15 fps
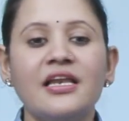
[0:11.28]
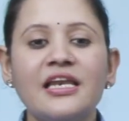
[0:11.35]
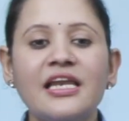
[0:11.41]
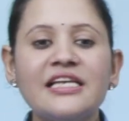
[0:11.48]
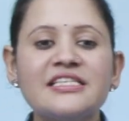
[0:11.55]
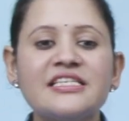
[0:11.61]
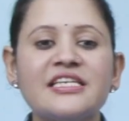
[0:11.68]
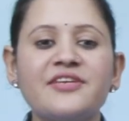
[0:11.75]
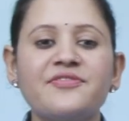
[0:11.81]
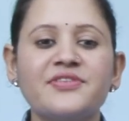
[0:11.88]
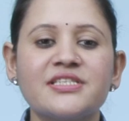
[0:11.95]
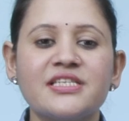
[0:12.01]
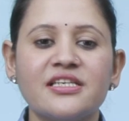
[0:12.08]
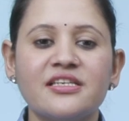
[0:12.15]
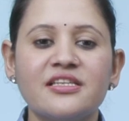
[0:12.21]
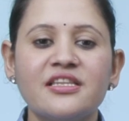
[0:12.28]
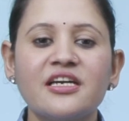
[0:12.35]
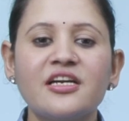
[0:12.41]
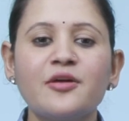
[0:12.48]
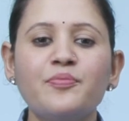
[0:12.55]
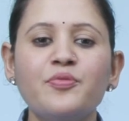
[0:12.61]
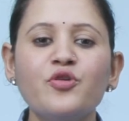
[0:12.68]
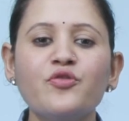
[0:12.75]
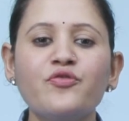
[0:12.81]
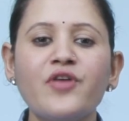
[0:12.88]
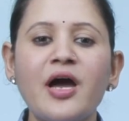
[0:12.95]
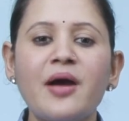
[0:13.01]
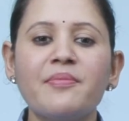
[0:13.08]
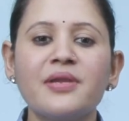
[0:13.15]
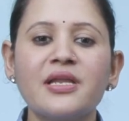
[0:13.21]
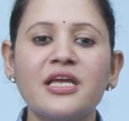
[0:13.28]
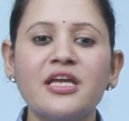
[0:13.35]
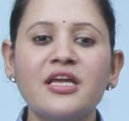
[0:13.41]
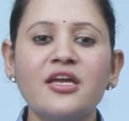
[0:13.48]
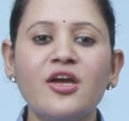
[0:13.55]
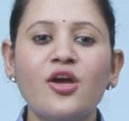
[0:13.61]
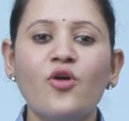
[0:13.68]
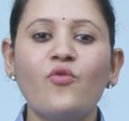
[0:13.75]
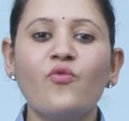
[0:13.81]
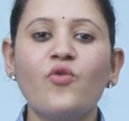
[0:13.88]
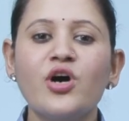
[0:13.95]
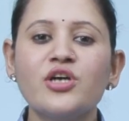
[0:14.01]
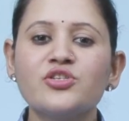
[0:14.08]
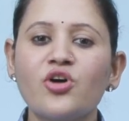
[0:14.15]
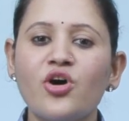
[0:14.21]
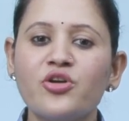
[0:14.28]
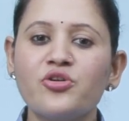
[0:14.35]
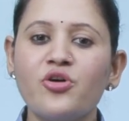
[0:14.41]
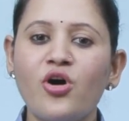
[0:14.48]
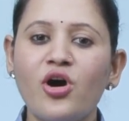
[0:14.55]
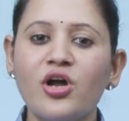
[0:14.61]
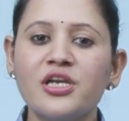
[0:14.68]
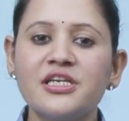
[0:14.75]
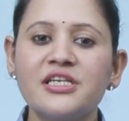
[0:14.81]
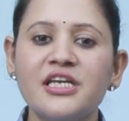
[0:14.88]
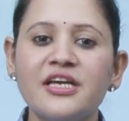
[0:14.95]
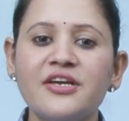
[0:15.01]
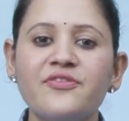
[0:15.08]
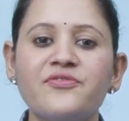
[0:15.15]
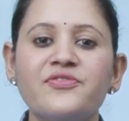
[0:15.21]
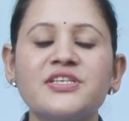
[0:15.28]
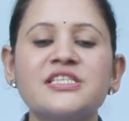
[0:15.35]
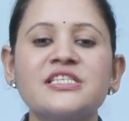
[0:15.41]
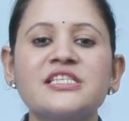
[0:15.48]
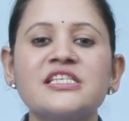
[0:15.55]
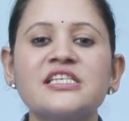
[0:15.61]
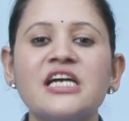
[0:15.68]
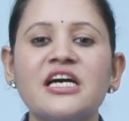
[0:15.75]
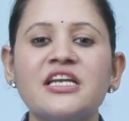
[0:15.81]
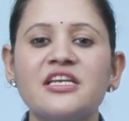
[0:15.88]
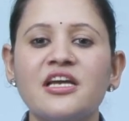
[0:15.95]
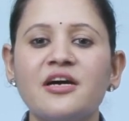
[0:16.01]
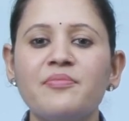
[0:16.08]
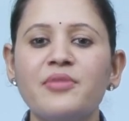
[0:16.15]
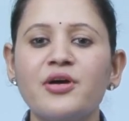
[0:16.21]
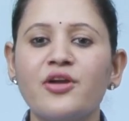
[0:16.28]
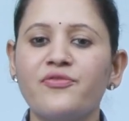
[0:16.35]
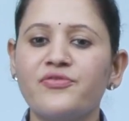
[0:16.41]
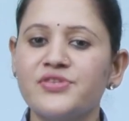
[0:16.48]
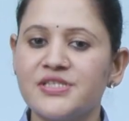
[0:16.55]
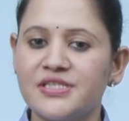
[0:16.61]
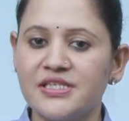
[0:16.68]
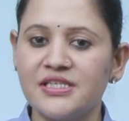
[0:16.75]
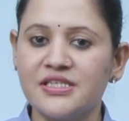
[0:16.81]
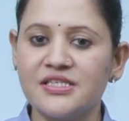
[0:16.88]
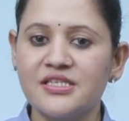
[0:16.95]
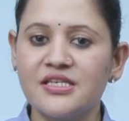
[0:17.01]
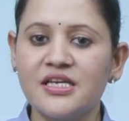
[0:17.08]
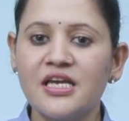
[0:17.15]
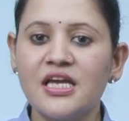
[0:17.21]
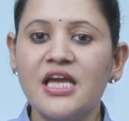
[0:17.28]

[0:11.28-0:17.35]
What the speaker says: Let's revisit. The Kapoor family was on holiday visiting a number of cities.